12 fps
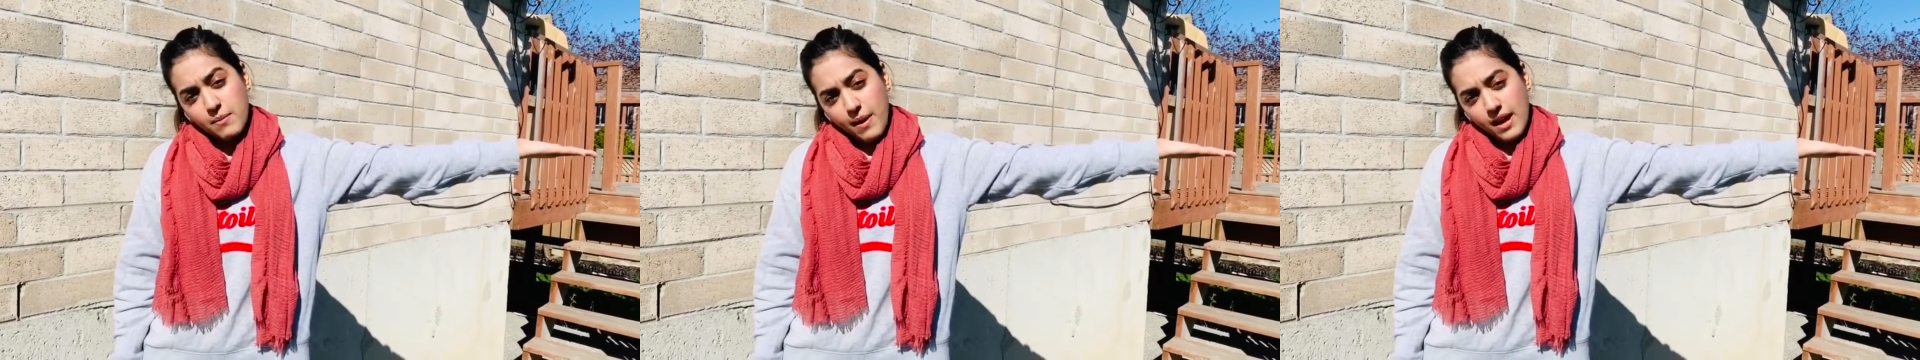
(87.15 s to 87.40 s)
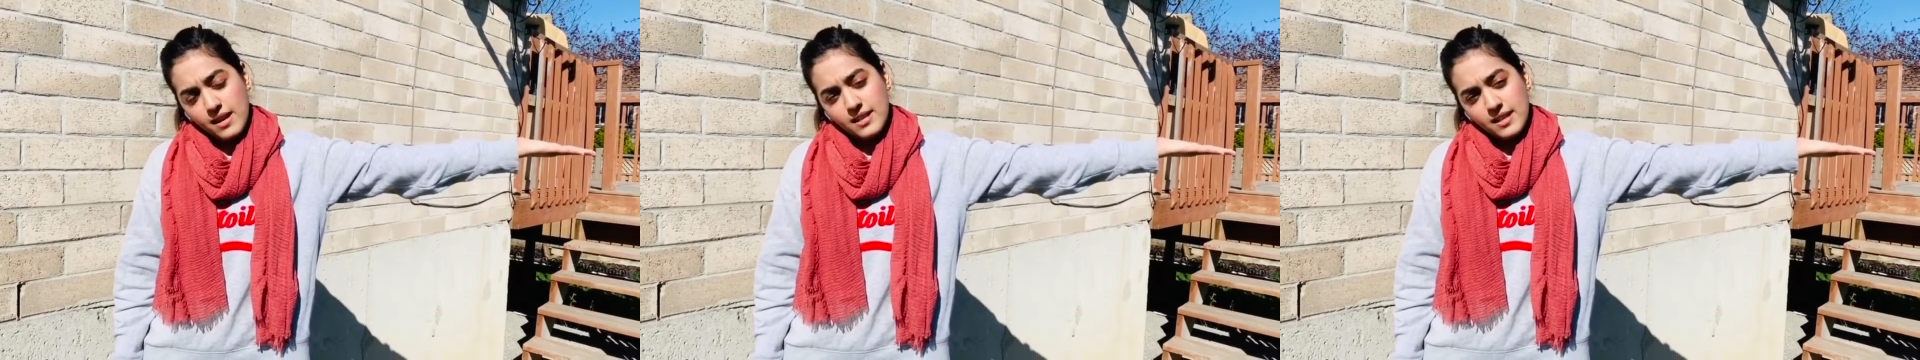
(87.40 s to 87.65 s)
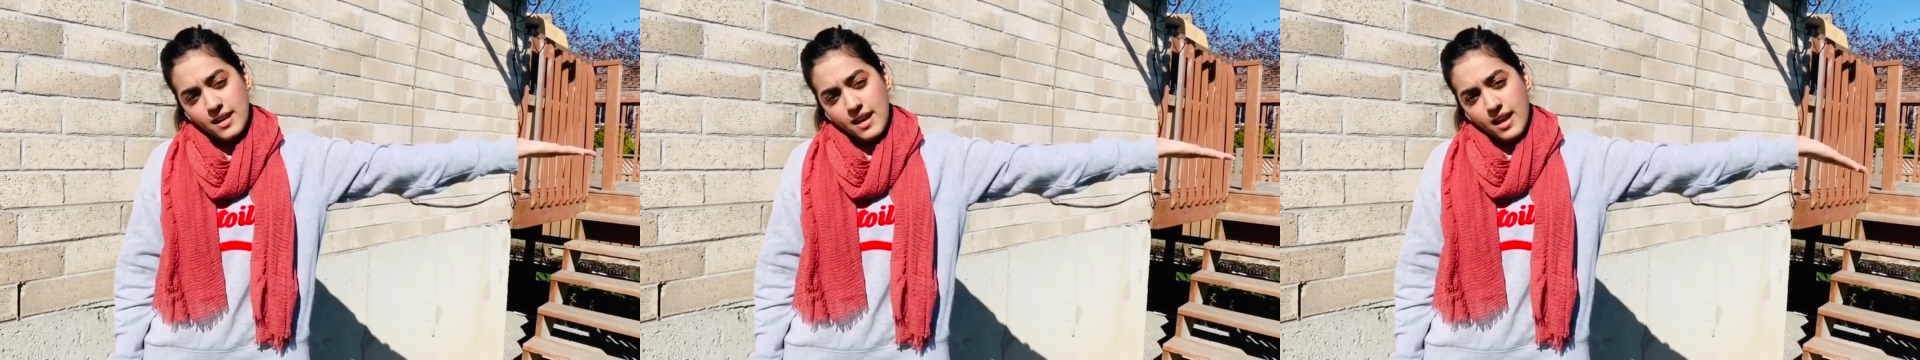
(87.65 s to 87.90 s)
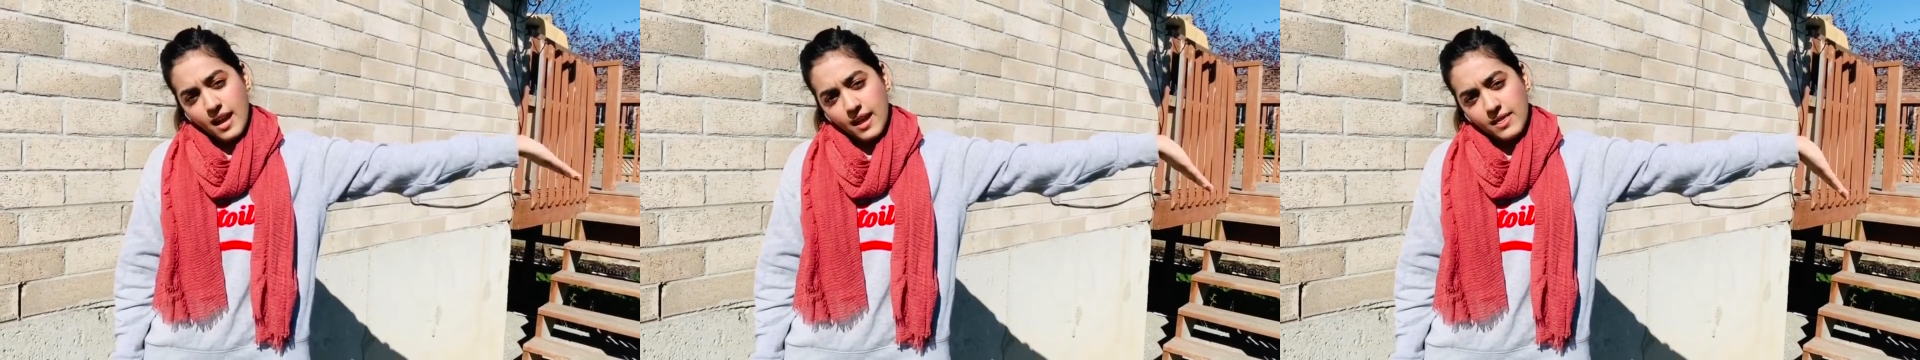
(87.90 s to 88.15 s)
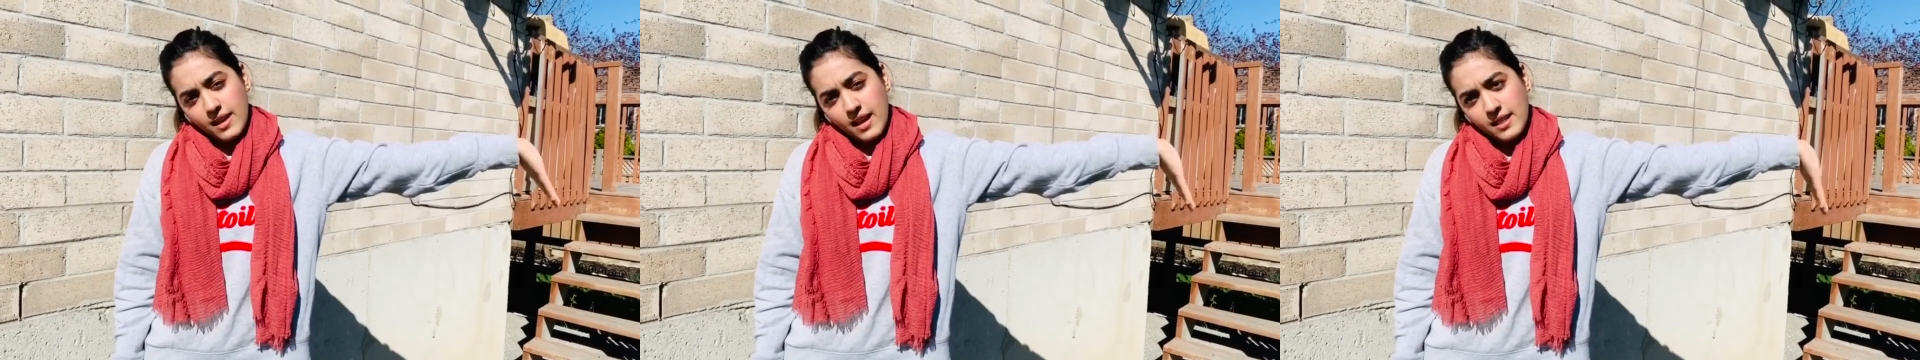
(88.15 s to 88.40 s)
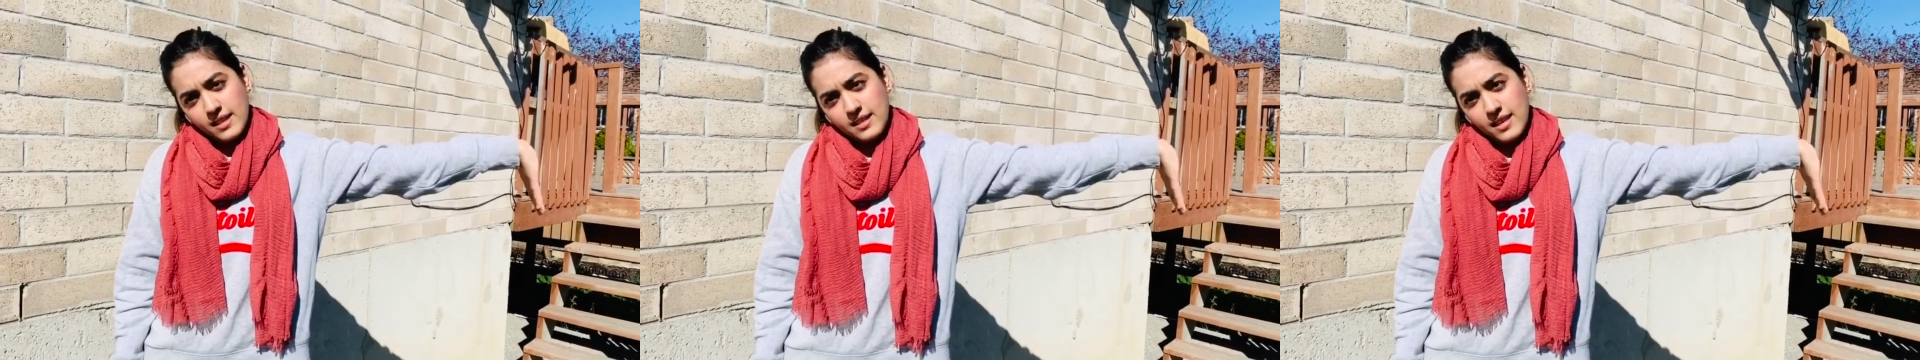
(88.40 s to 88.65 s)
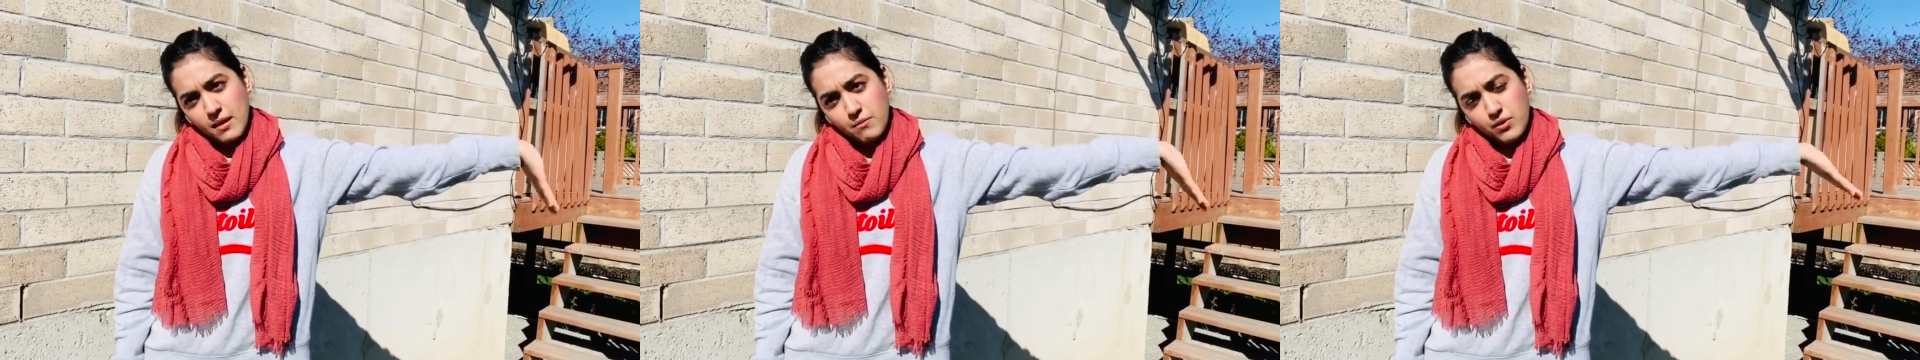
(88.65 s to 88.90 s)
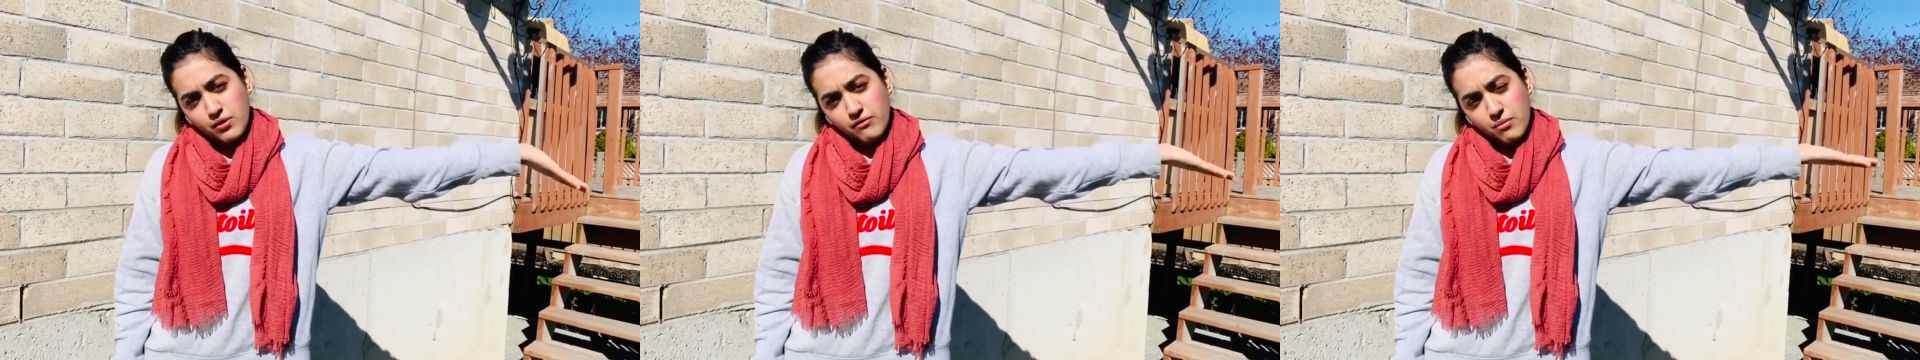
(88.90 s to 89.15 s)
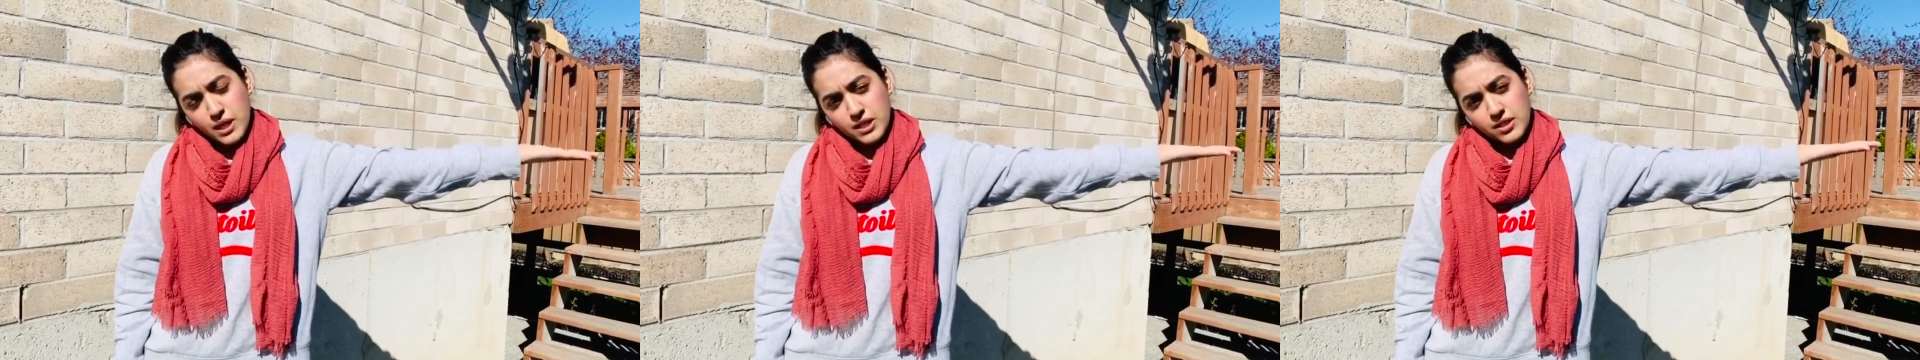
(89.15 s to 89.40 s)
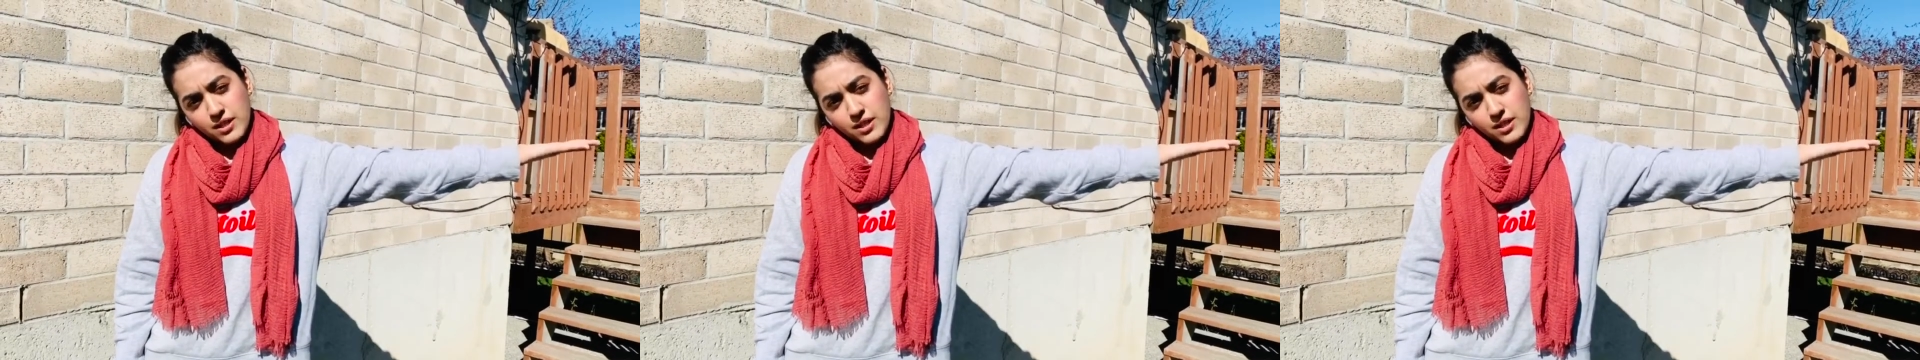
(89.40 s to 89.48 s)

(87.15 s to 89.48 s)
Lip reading: bend, and then the same movement.